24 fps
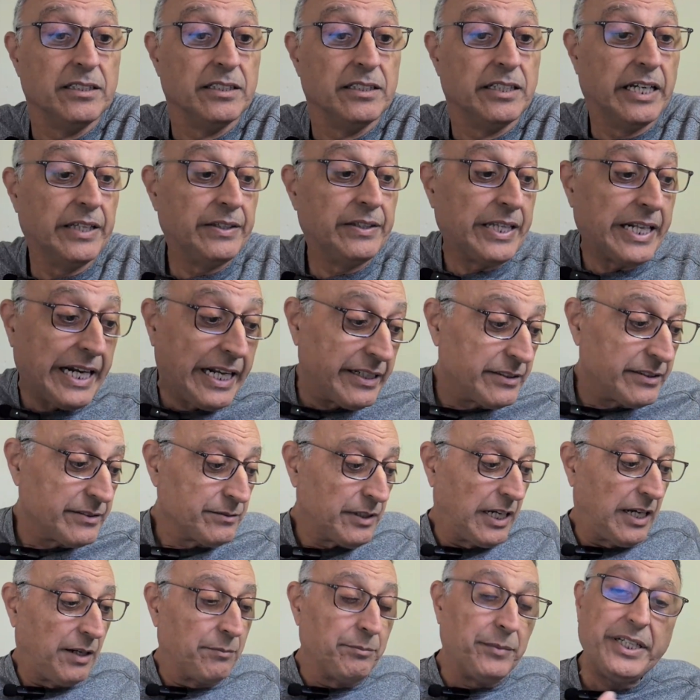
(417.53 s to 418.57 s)
And then
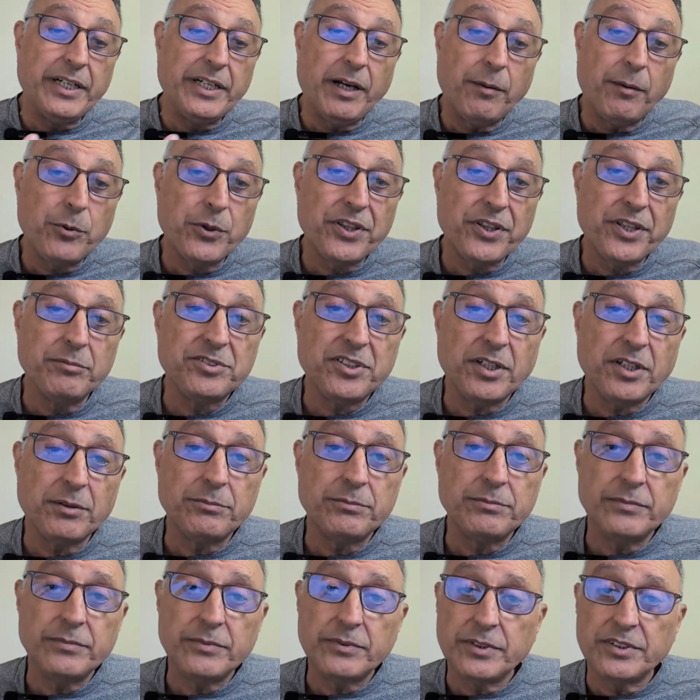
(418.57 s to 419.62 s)
I meet up with him
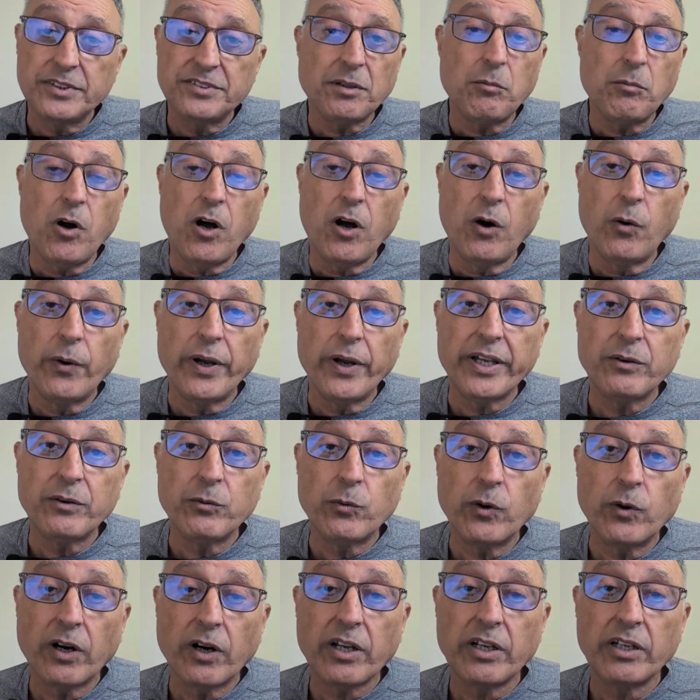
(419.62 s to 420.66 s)
in some hallway at
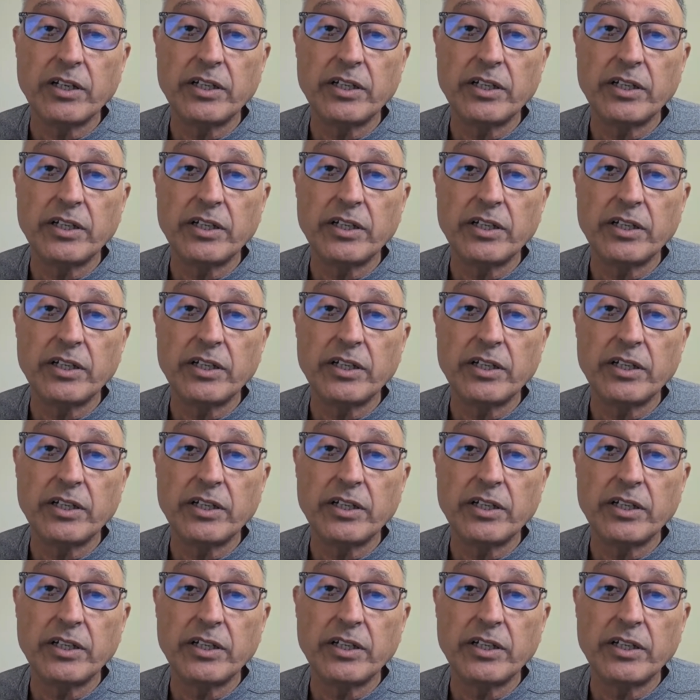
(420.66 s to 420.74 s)
work.